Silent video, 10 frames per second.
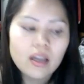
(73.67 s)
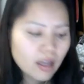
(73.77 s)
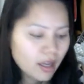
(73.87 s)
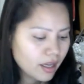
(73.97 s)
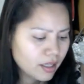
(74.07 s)

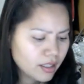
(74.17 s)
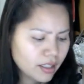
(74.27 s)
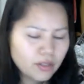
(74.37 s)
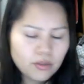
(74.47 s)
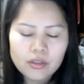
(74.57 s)
And I
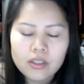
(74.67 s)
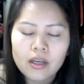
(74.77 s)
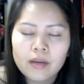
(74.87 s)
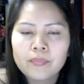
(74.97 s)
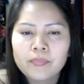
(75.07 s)
use
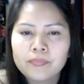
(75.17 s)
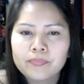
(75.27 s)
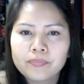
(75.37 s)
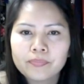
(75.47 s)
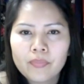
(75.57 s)
the
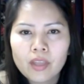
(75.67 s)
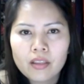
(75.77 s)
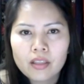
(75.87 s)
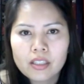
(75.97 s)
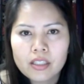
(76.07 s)

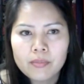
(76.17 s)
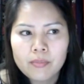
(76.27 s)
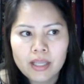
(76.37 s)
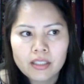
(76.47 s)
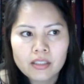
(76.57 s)

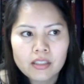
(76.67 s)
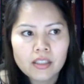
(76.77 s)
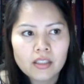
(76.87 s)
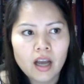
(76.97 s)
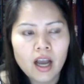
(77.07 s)
Cement
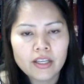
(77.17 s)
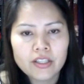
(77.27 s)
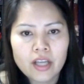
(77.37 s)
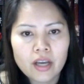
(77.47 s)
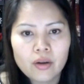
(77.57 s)

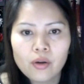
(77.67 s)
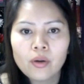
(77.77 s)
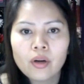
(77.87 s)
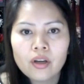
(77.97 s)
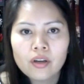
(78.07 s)
eyeshadow
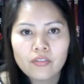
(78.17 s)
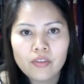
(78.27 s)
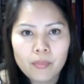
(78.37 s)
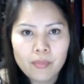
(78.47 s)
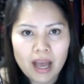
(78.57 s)

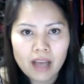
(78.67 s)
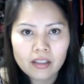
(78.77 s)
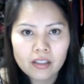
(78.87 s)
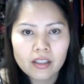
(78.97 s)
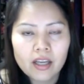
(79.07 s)
from M.A.C
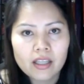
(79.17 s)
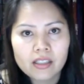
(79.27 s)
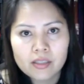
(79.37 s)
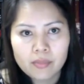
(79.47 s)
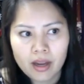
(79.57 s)

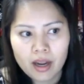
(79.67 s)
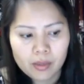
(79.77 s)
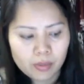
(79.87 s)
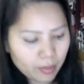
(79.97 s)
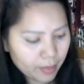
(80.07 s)
as my
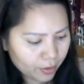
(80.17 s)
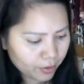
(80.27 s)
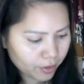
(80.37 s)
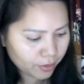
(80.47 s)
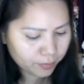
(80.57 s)
eyebrow
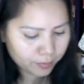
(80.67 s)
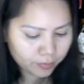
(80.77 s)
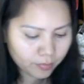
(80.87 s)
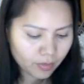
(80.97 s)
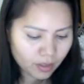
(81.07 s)
powder.
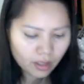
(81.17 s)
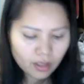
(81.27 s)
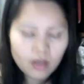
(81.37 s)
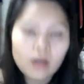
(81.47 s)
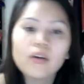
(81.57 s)

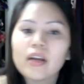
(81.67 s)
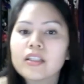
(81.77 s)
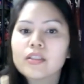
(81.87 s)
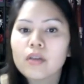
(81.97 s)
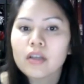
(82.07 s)
Okay,
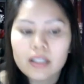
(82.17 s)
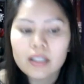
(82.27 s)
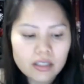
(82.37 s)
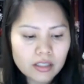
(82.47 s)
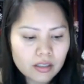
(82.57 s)
so I'll get
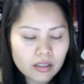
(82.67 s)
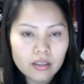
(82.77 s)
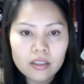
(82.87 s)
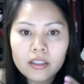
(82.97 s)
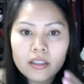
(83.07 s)

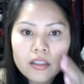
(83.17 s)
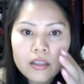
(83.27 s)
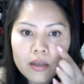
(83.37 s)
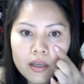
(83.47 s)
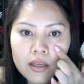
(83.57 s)
started,
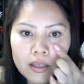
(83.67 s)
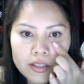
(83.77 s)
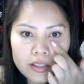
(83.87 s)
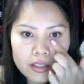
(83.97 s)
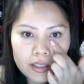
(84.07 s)
and I
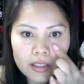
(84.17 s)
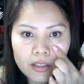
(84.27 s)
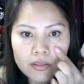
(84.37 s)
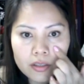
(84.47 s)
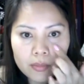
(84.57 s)
just like
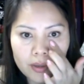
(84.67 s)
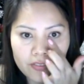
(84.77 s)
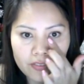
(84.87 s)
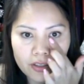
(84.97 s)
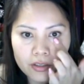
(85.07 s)
using my
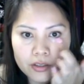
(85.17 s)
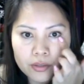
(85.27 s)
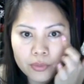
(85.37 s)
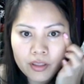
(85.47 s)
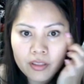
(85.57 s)
fingers
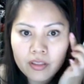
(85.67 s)
with